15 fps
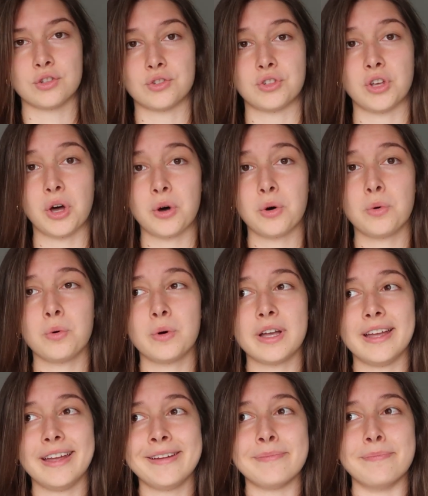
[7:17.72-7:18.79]

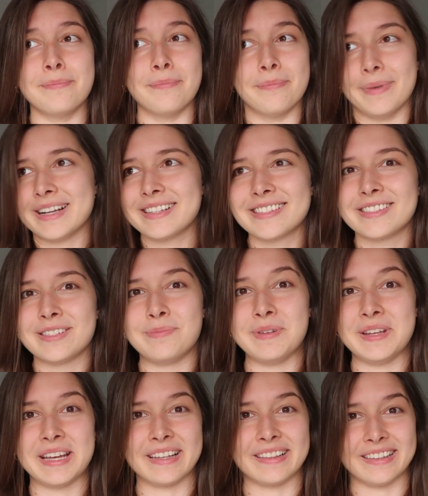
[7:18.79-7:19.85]
So it must
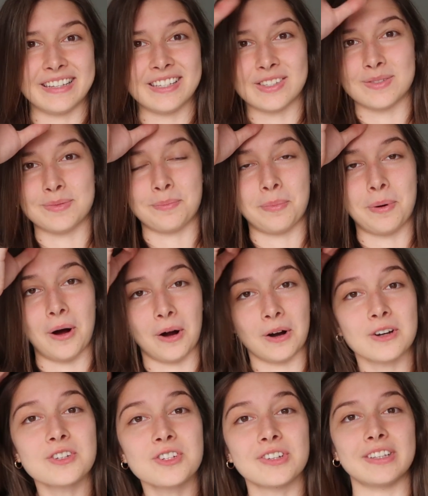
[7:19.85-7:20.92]
be at least
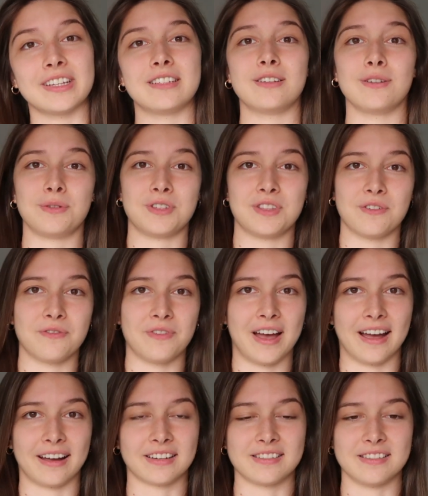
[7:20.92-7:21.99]
partially due to the
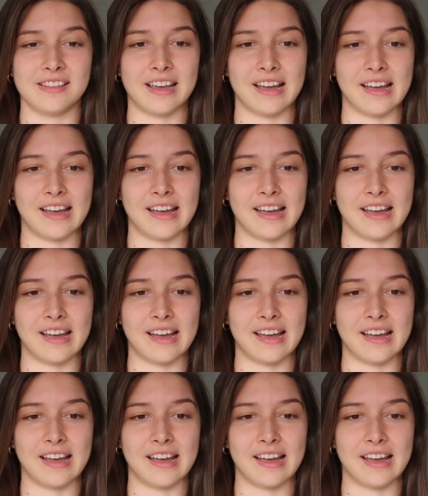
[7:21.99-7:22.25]
fact